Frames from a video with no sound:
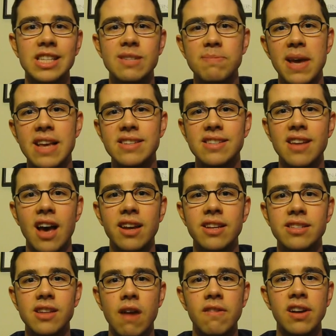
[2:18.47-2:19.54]

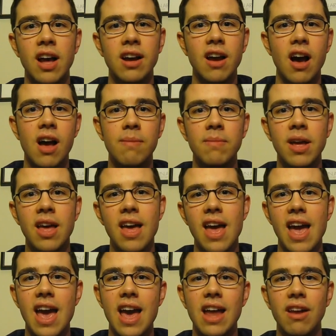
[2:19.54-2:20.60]
space.discovery.com,
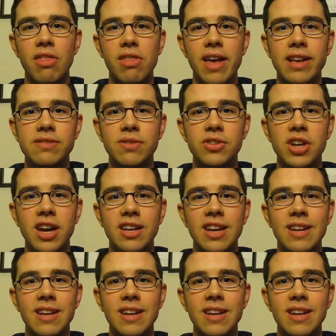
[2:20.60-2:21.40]
and thanks for checking